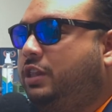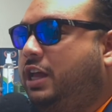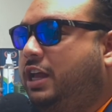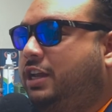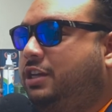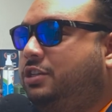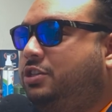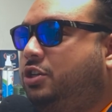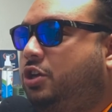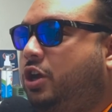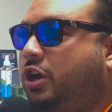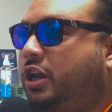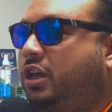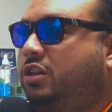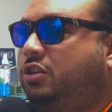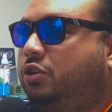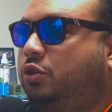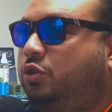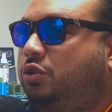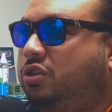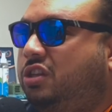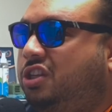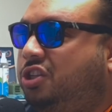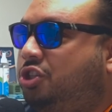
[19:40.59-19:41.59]
that is going to
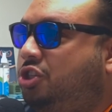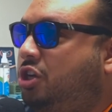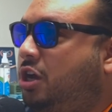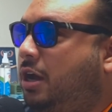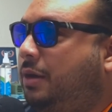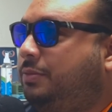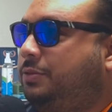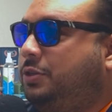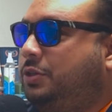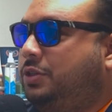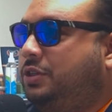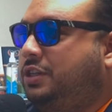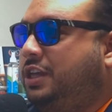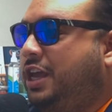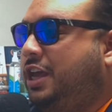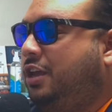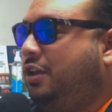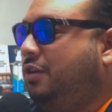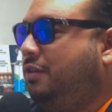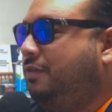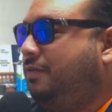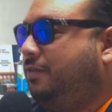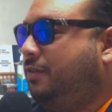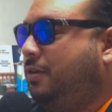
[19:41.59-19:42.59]
do the job to
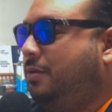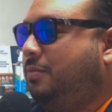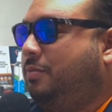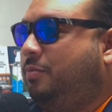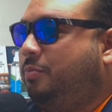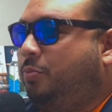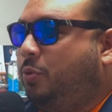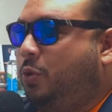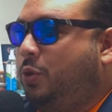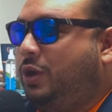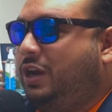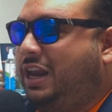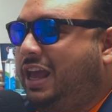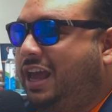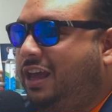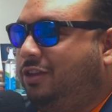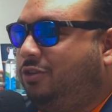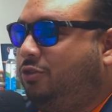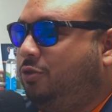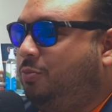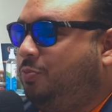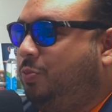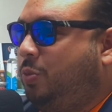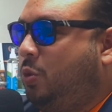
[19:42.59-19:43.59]
take you from point A
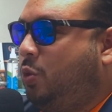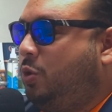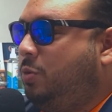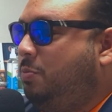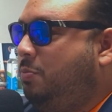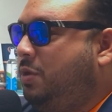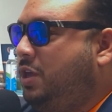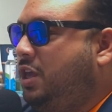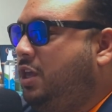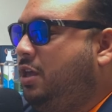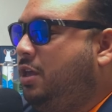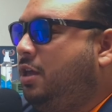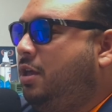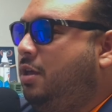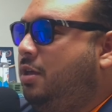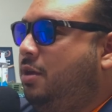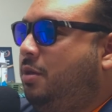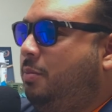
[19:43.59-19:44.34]
to point B,